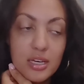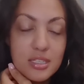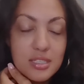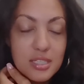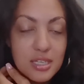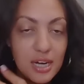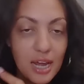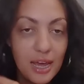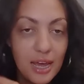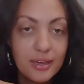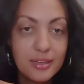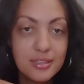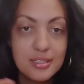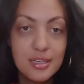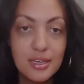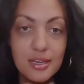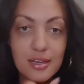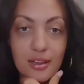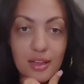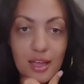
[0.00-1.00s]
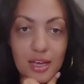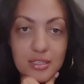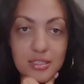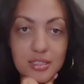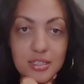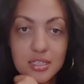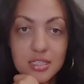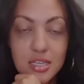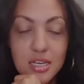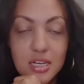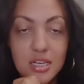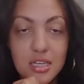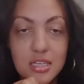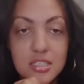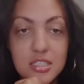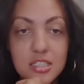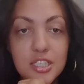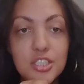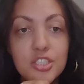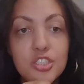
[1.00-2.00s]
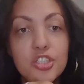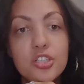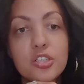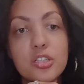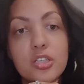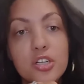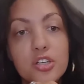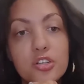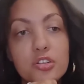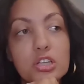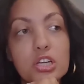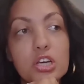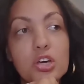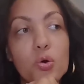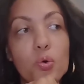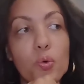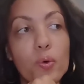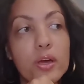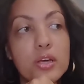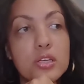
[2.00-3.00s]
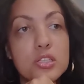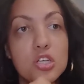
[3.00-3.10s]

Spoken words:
in ASD classes, and his teacher literally quit.